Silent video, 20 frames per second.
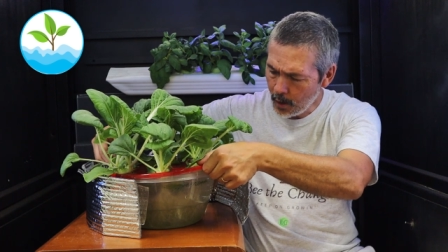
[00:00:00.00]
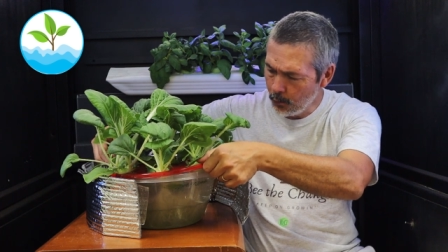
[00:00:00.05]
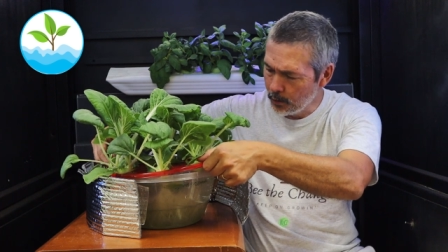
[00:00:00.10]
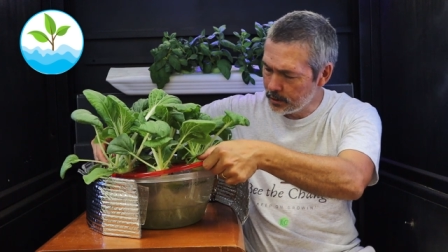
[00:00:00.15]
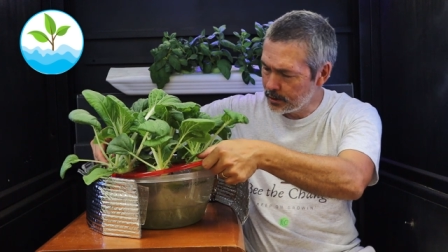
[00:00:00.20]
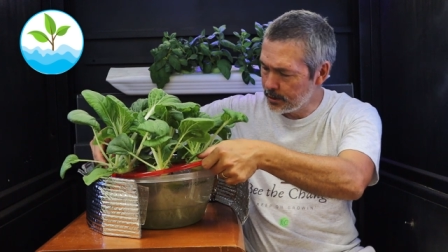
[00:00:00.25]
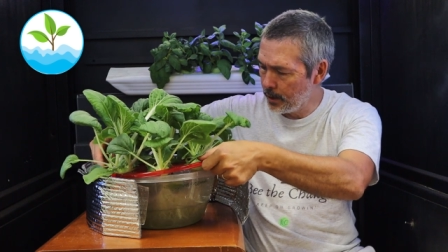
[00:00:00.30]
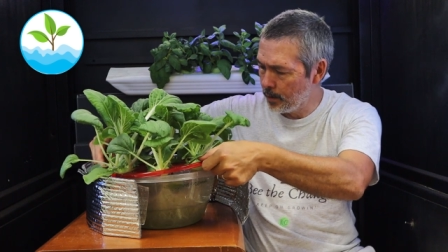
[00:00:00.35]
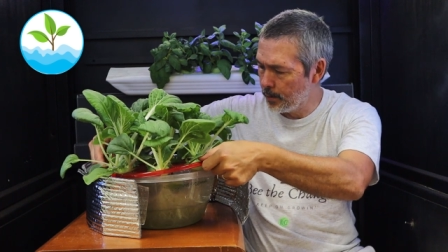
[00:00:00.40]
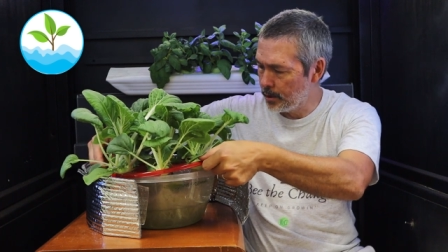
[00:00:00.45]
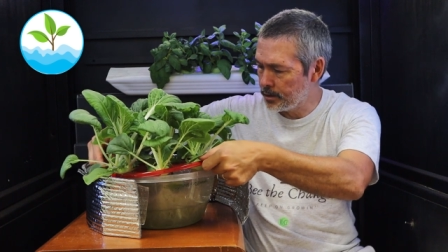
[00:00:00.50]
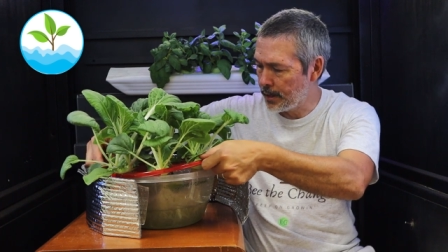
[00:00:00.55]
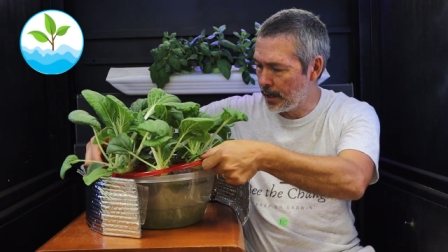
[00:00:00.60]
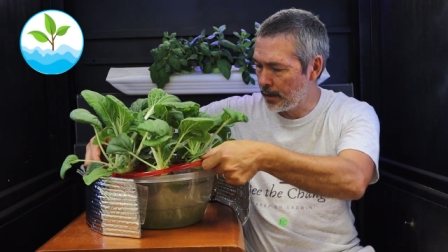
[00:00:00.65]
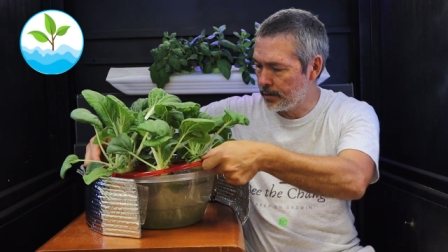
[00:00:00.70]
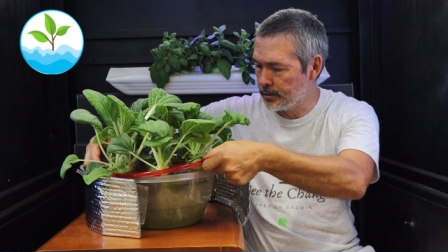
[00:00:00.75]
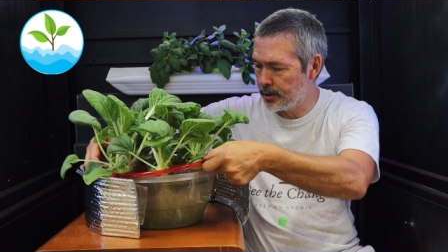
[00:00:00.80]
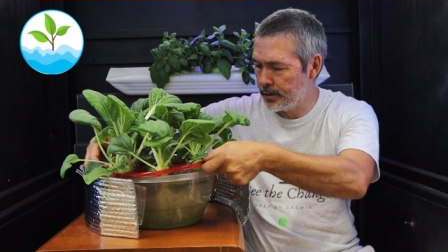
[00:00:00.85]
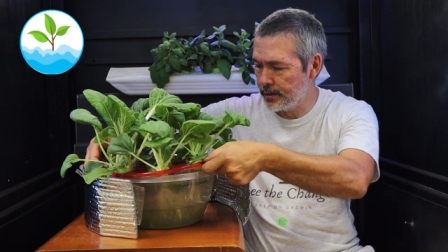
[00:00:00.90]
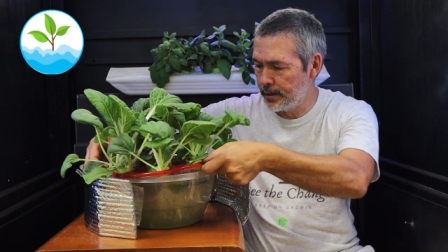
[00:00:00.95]
We'll see how much
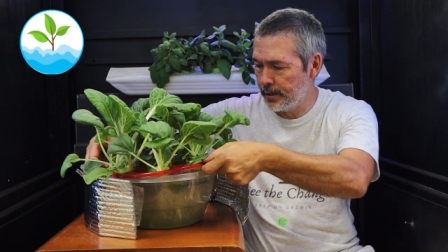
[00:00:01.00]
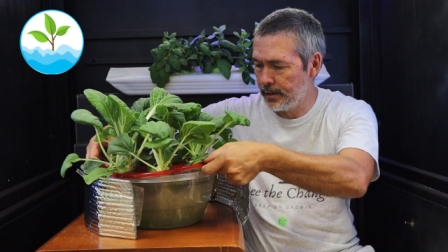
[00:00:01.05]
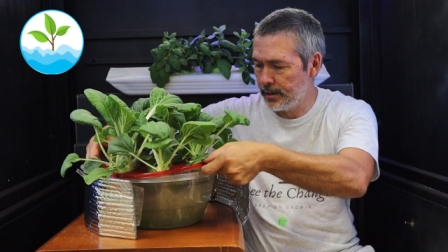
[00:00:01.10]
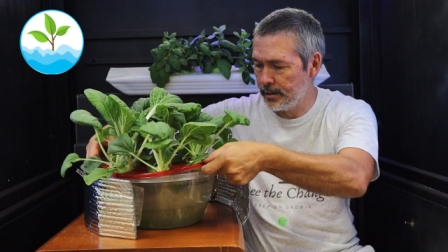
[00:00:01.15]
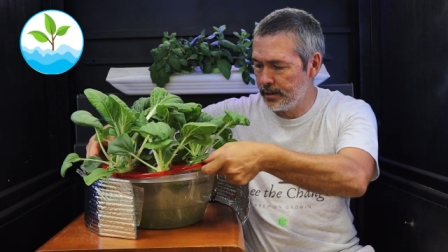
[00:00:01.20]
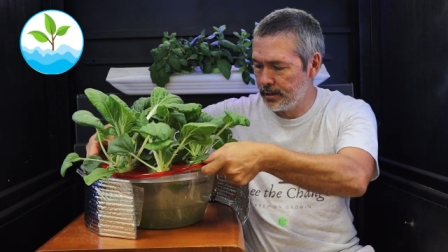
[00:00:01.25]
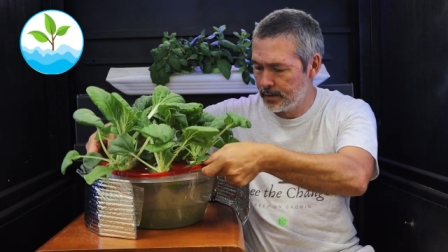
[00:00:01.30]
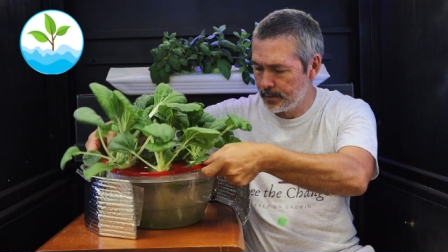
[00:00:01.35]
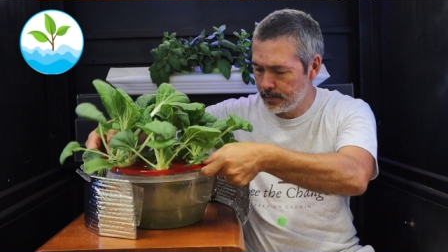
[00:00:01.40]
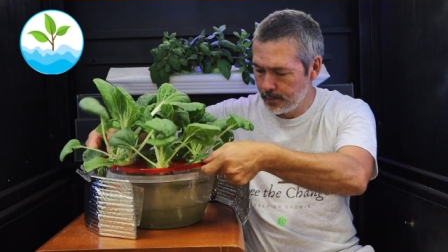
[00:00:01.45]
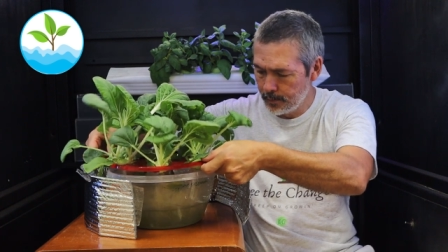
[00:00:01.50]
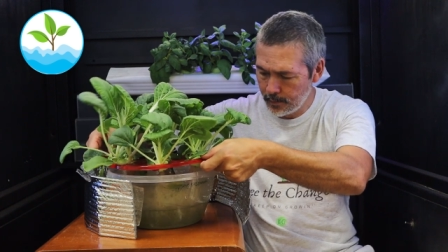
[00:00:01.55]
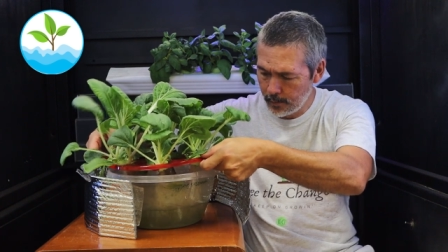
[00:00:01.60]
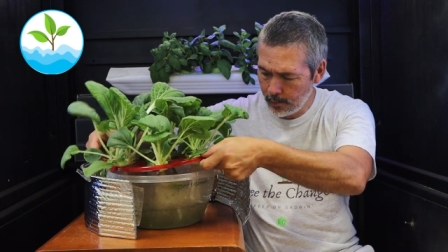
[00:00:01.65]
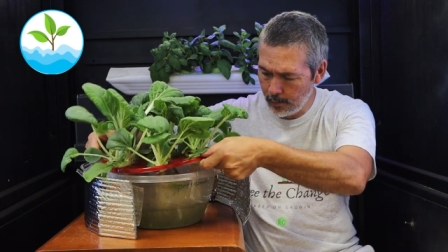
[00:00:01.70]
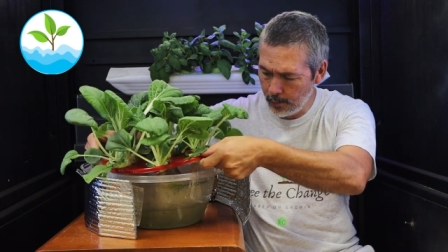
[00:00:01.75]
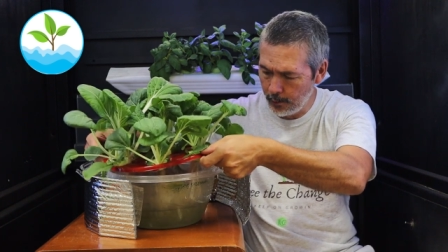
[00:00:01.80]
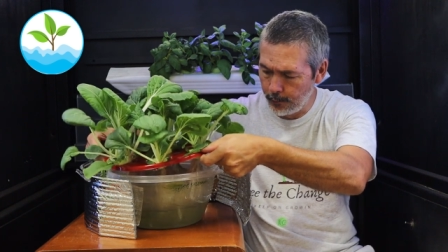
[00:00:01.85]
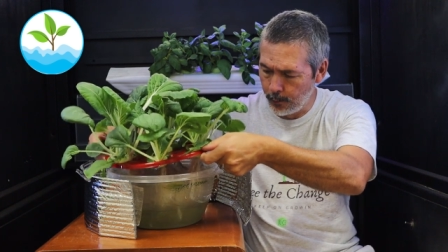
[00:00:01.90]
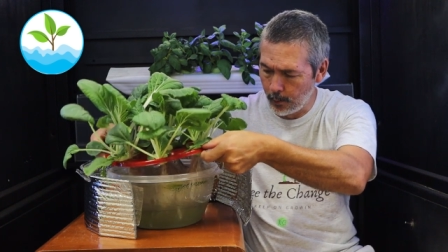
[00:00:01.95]
algae there is.
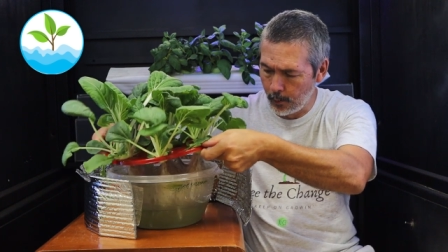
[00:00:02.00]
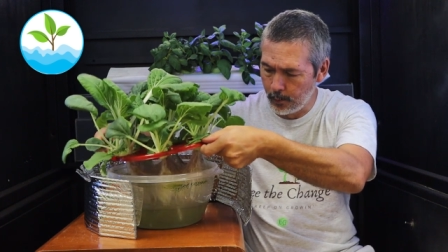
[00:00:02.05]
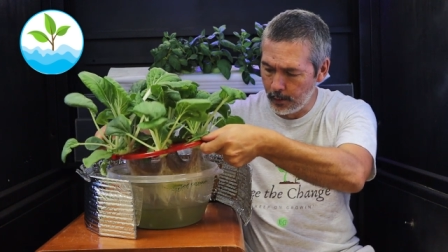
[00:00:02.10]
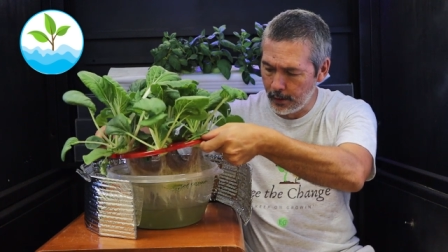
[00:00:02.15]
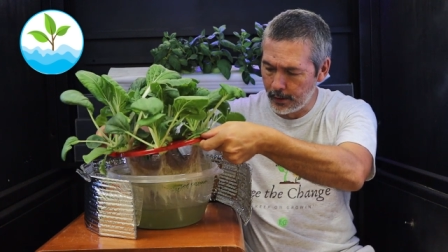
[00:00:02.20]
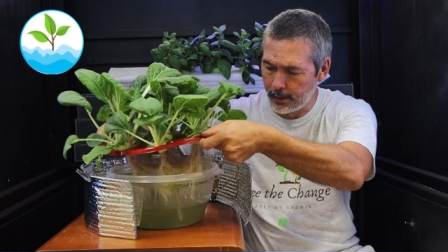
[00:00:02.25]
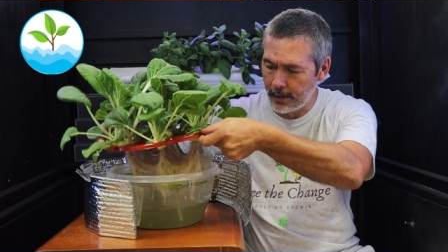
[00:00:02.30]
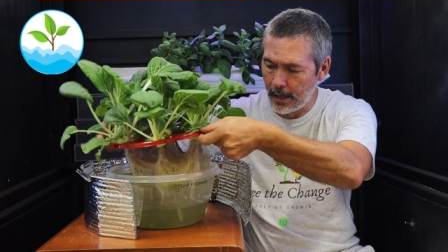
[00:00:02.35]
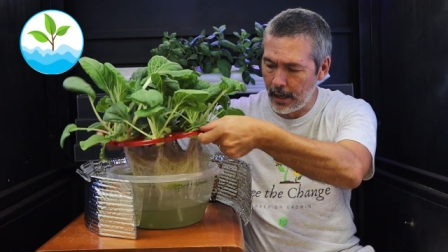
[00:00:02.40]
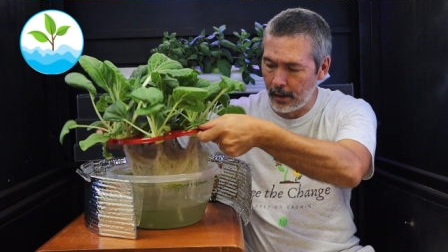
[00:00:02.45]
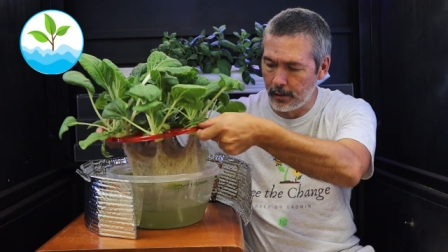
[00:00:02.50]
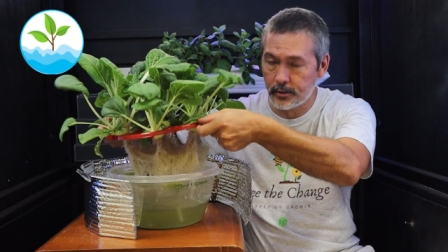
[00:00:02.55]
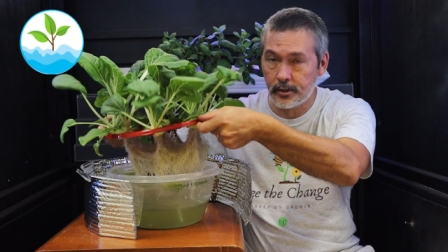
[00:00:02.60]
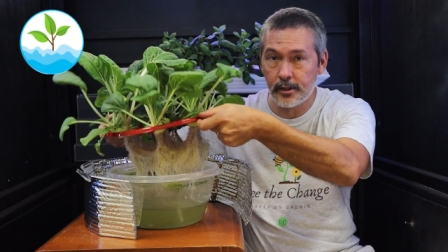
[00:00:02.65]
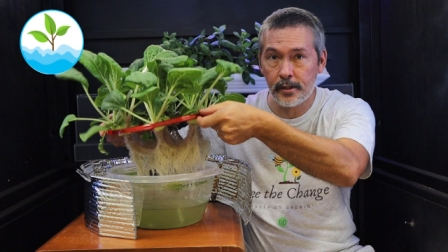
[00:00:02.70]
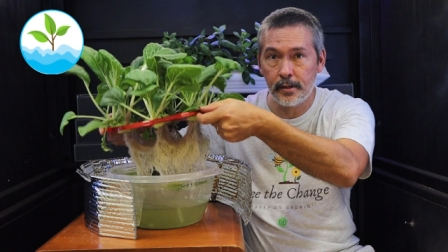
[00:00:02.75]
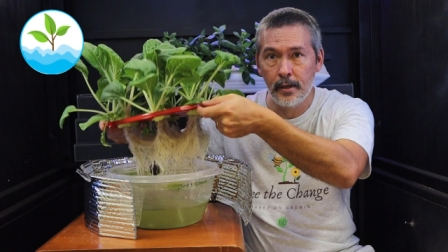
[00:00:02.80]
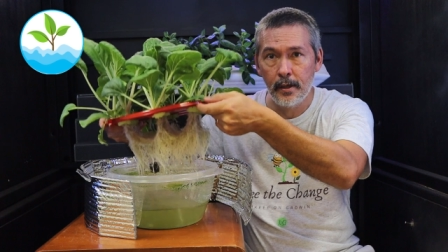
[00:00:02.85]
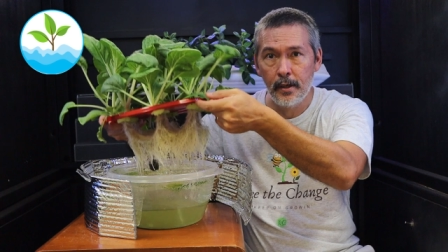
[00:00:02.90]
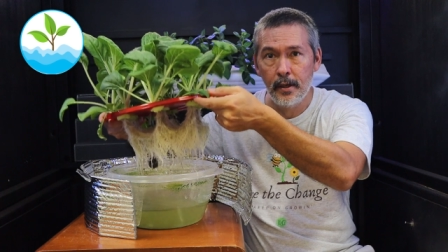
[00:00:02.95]
Before we look at the
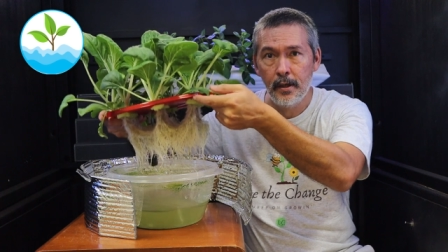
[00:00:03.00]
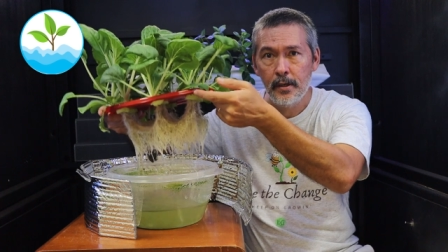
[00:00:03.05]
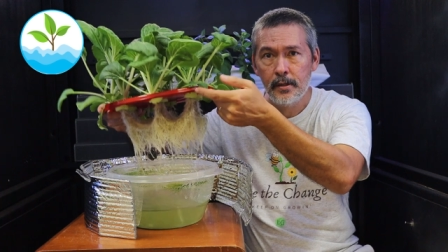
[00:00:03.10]
algae,